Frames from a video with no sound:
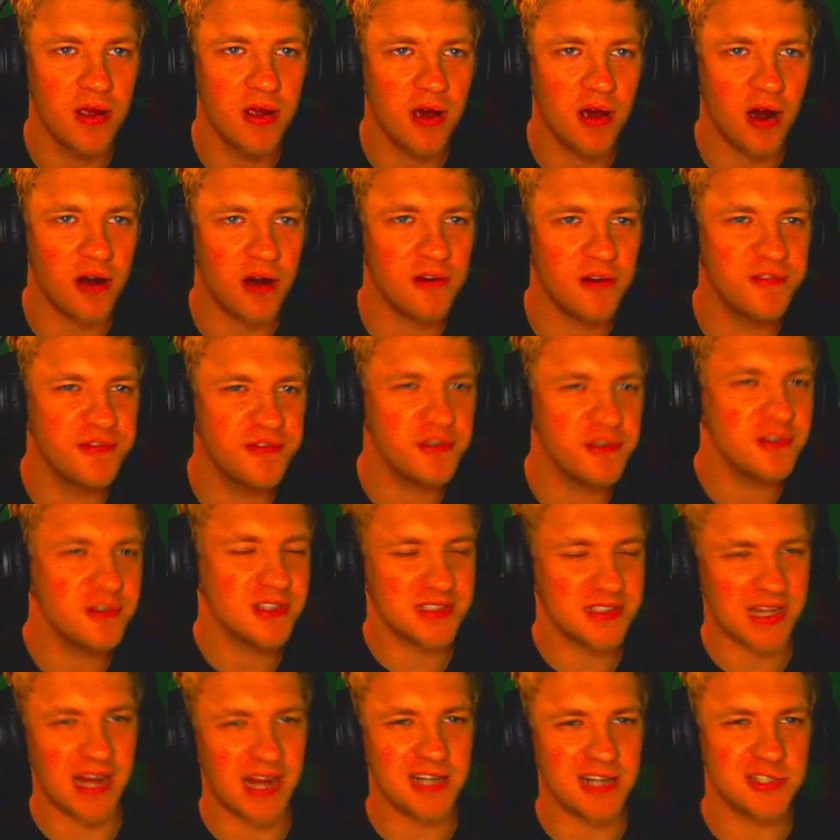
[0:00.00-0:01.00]
Our food is
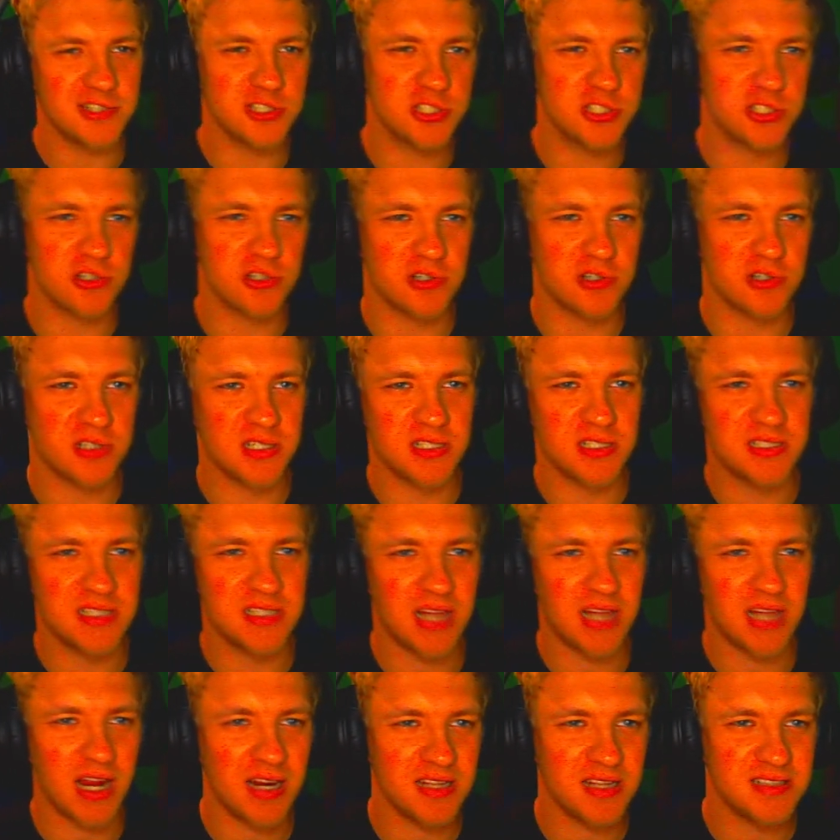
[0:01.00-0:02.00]
actually starting to
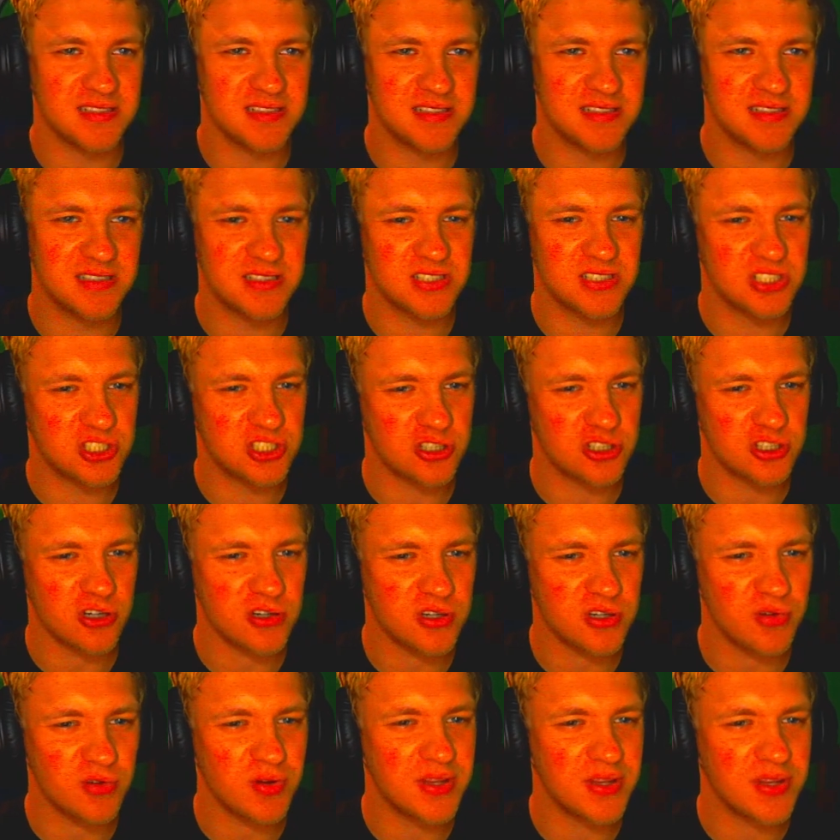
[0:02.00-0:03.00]
kind of start
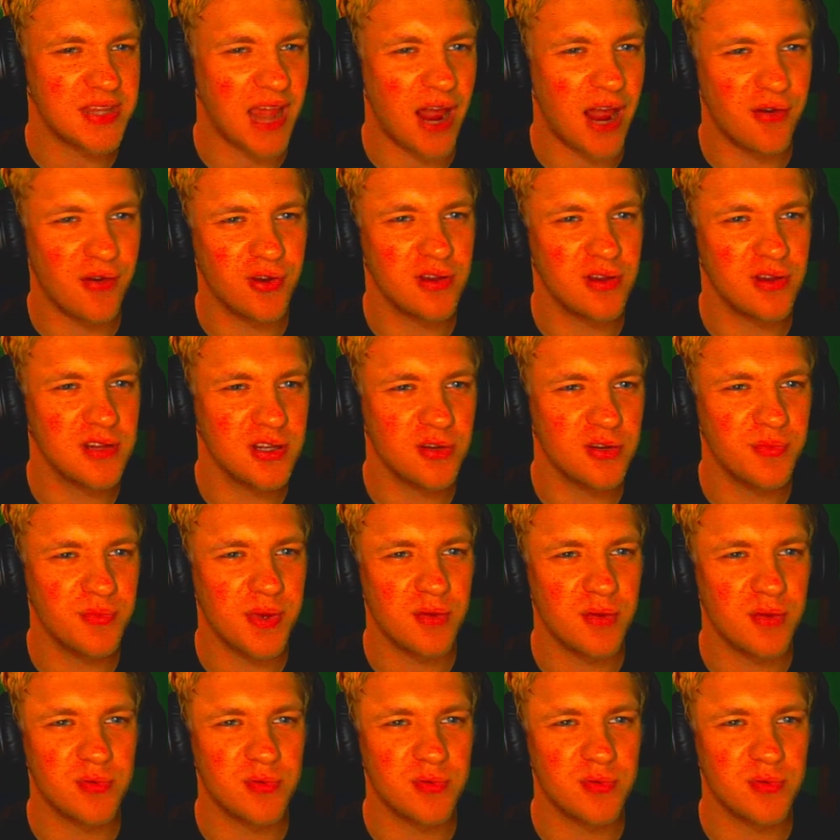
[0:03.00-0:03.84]
going down a little bit,